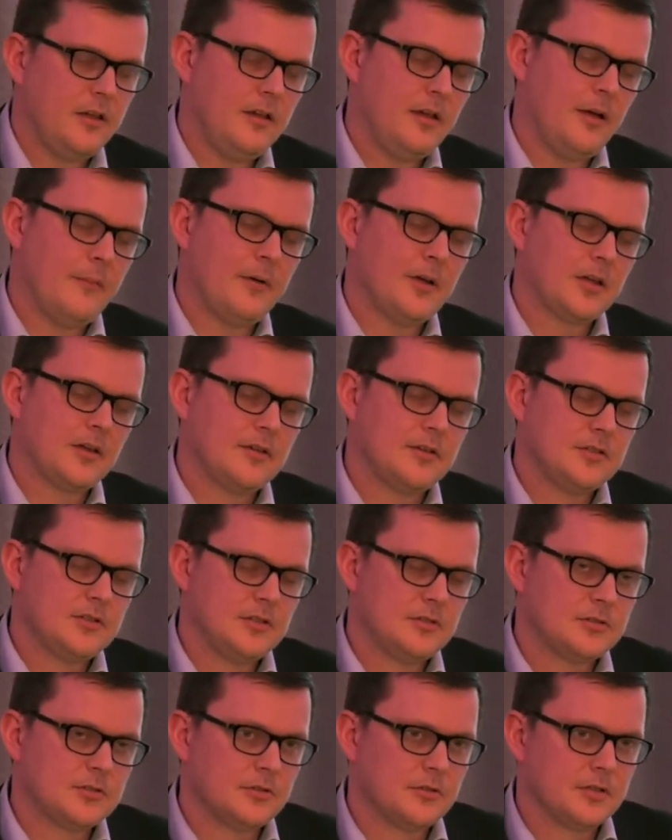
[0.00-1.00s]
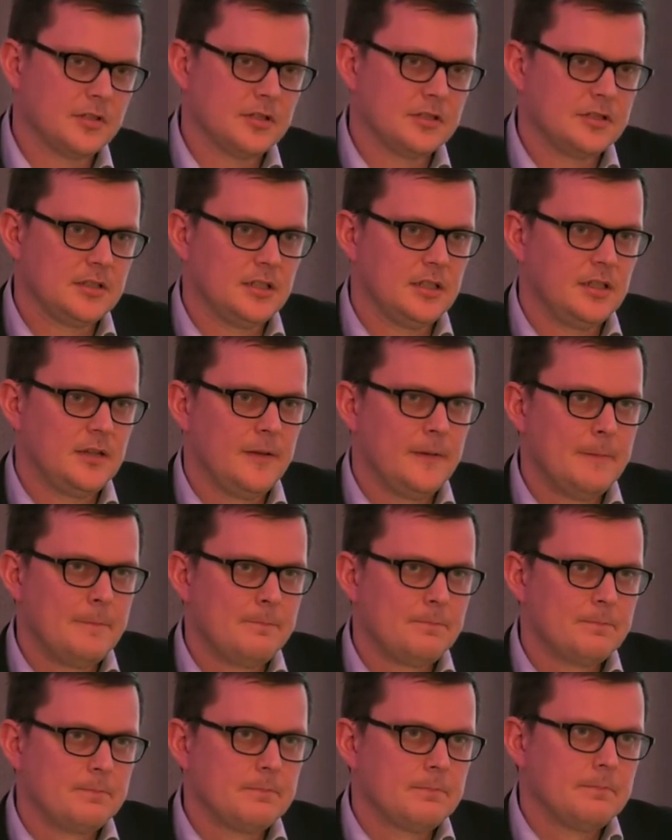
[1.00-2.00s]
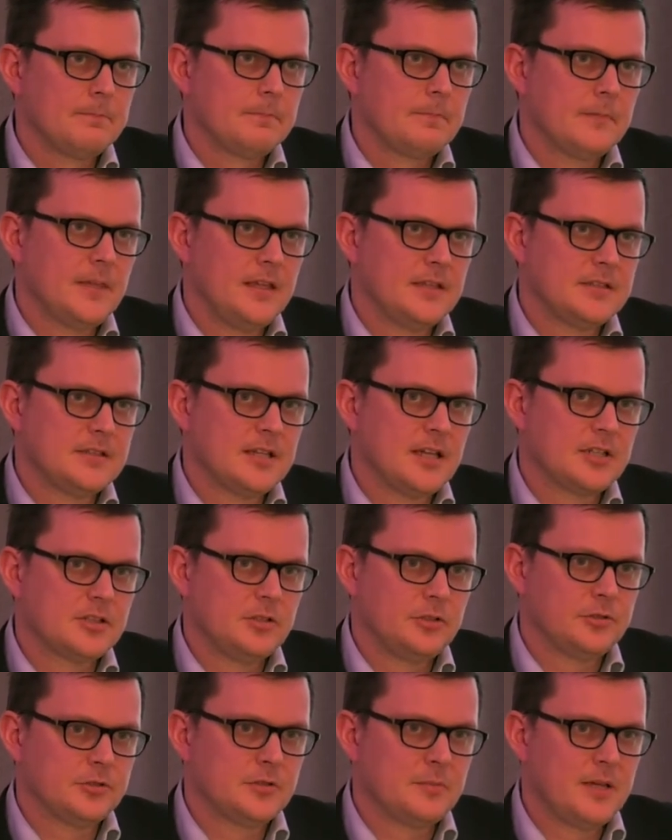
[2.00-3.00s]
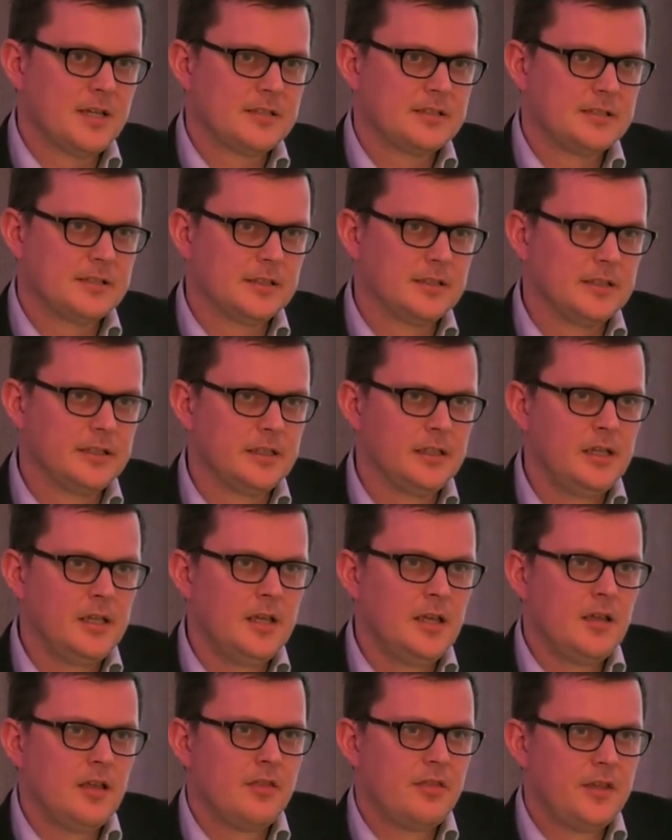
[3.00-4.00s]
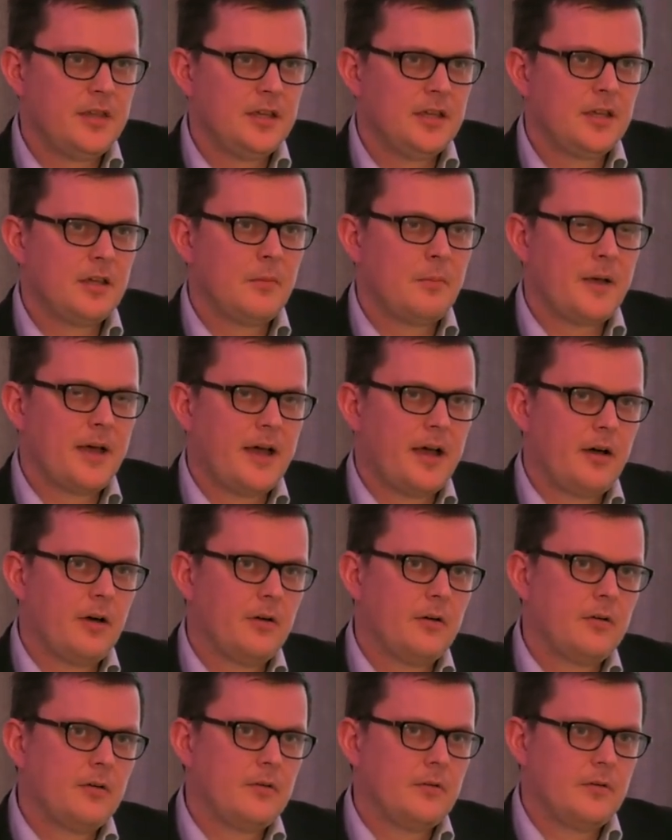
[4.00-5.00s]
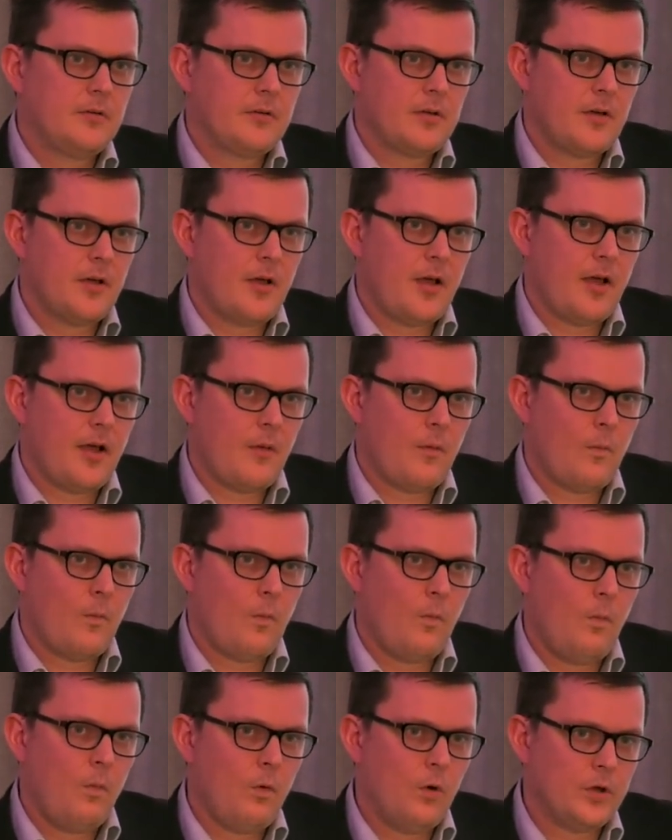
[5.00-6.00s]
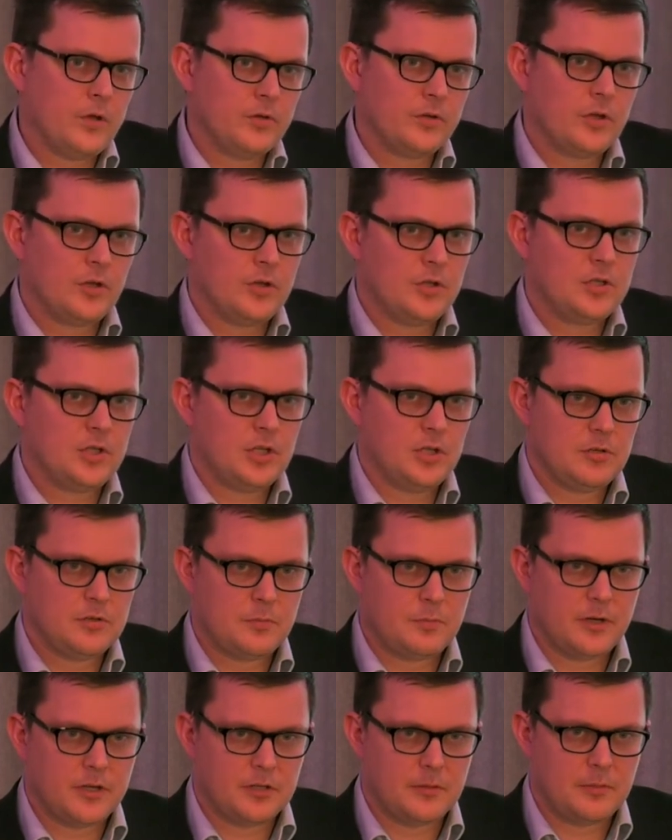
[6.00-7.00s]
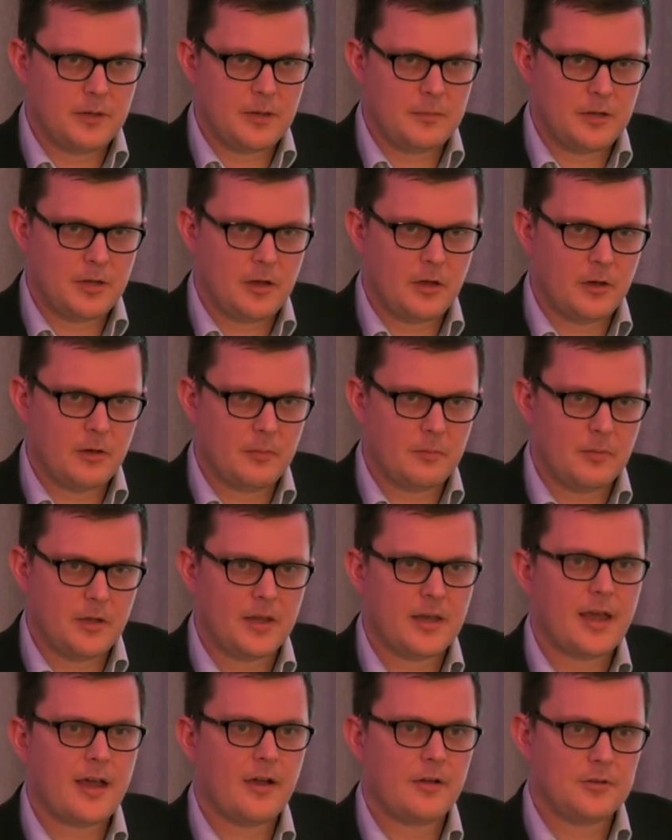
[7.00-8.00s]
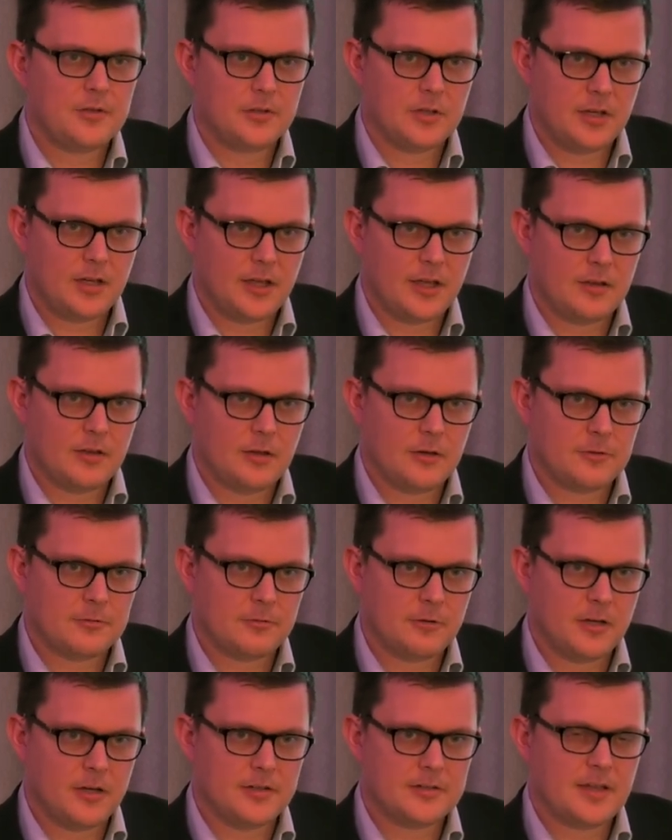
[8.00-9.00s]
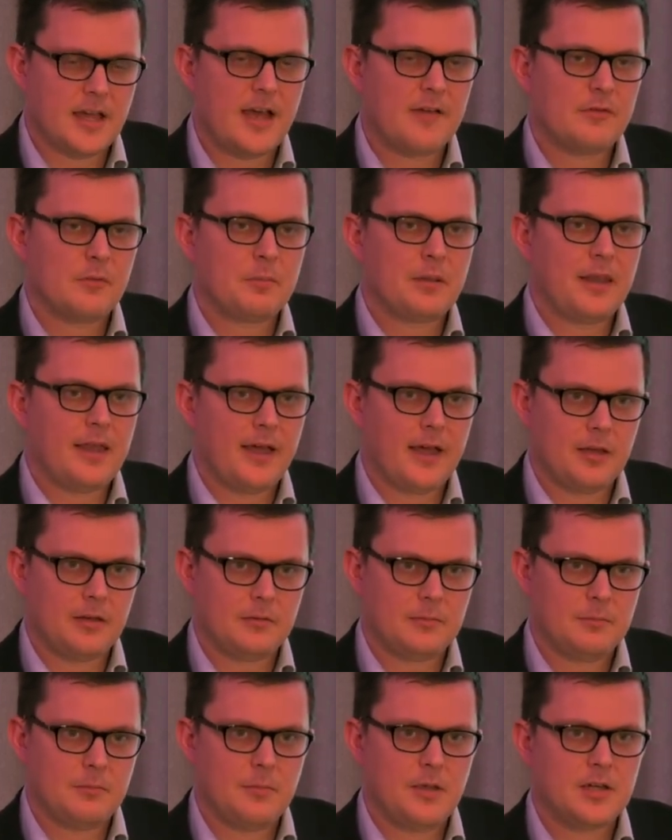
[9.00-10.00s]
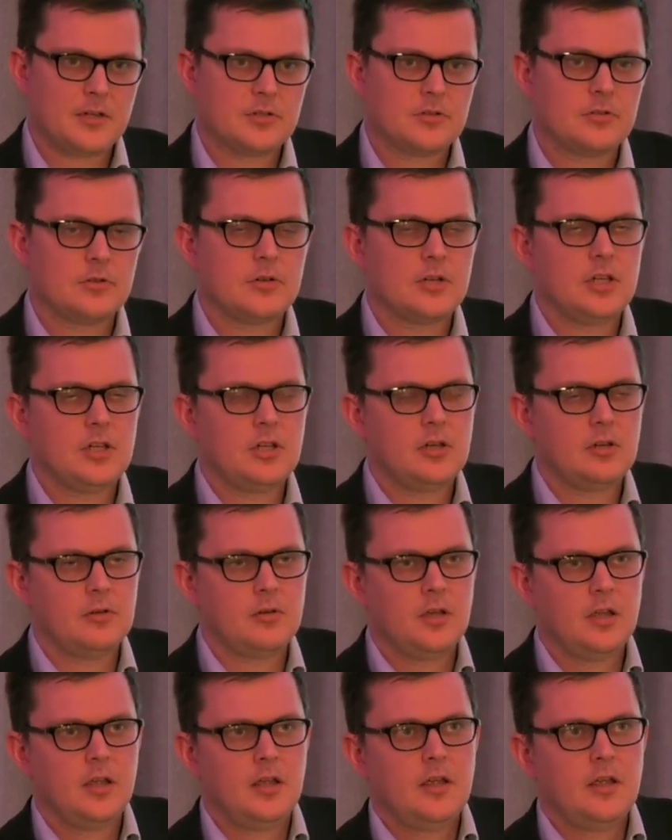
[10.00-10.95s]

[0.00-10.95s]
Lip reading: am I going to do surrogacy internationally or domestically, think about what you're going to do to bring your baby home and how you're going to get those rights. Have a plan. Make sure you